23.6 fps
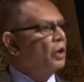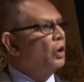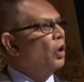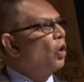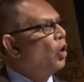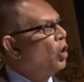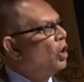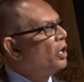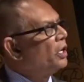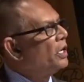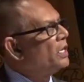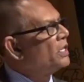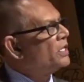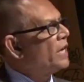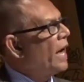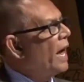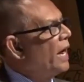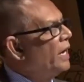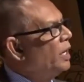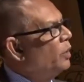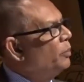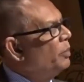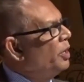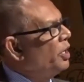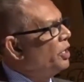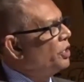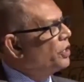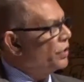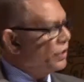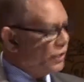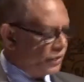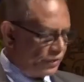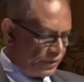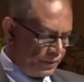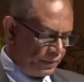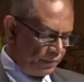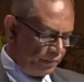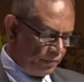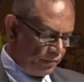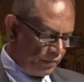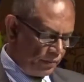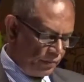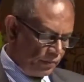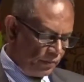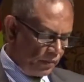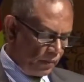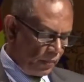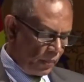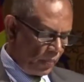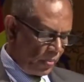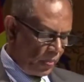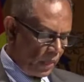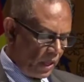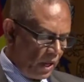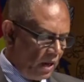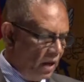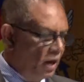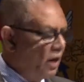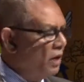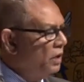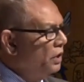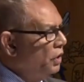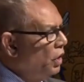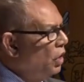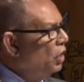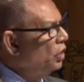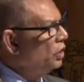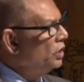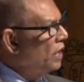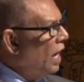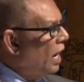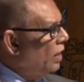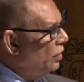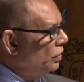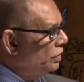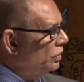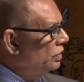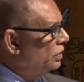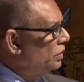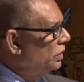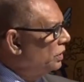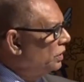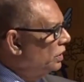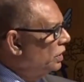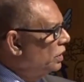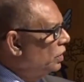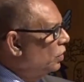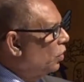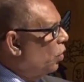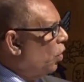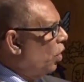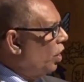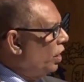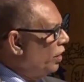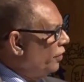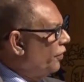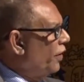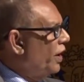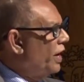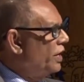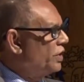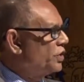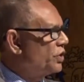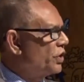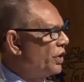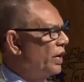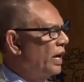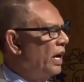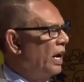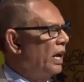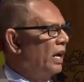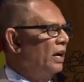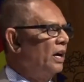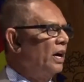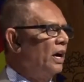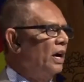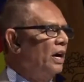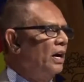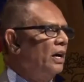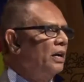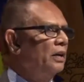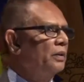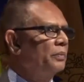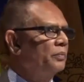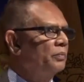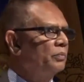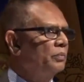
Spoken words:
golden sandy beaches, no doubt qualify Sri Lanka